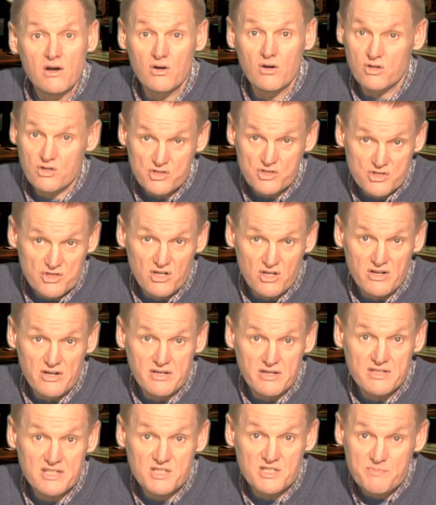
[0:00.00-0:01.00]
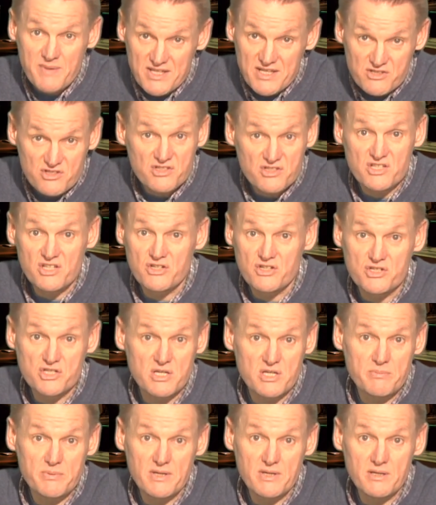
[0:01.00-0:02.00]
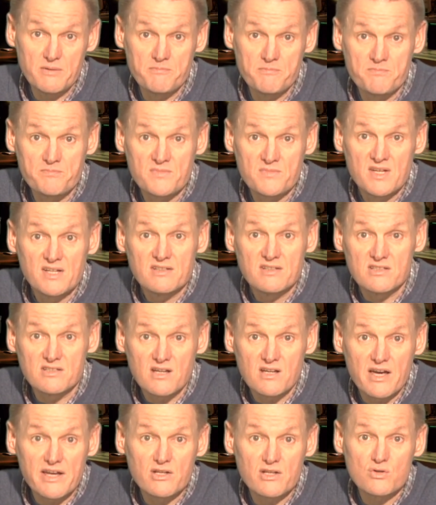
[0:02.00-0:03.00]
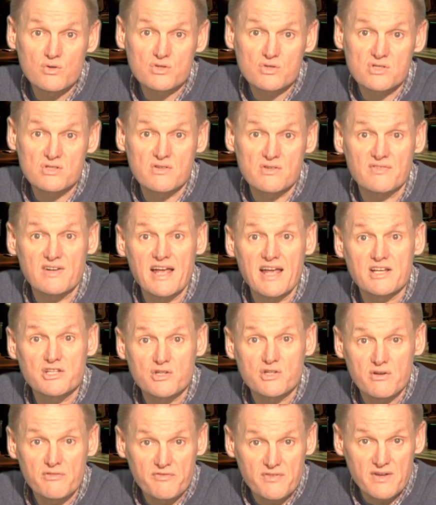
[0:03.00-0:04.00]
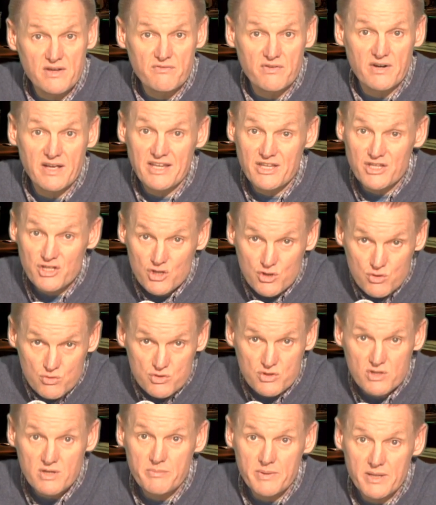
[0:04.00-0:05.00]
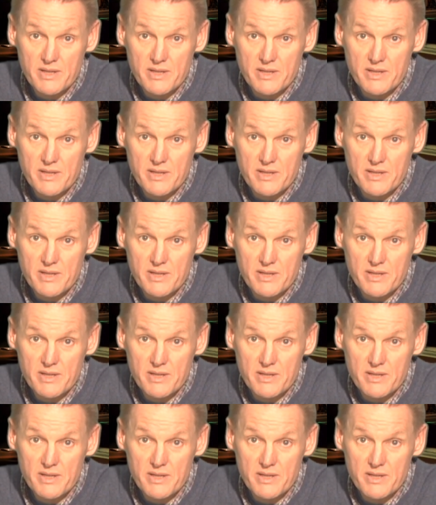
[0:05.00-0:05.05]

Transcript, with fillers: or concerned, it's best to see your GP. The diagnosis of glandular fever can usually